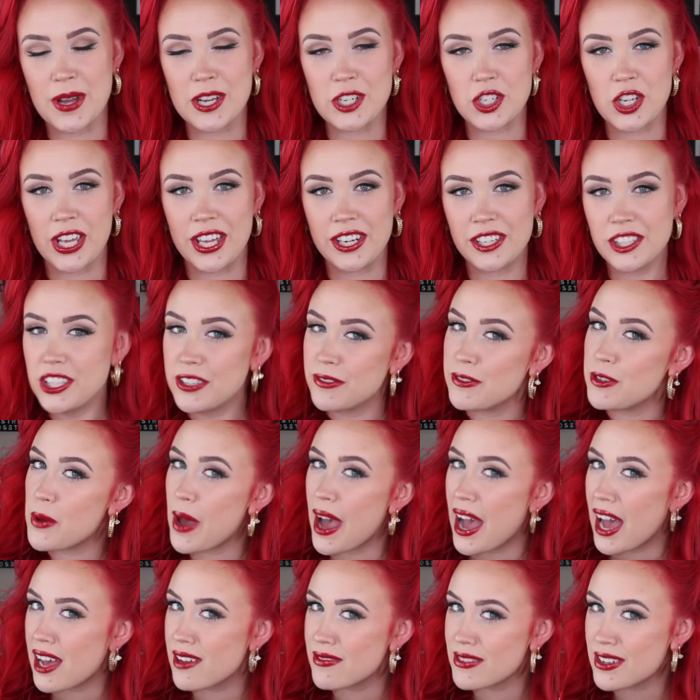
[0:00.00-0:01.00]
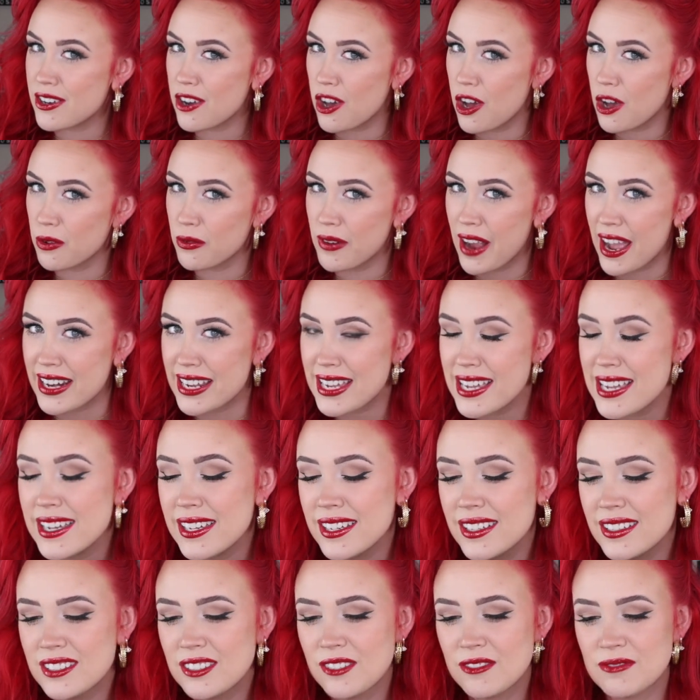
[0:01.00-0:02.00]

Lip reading: my channel if you haven't already.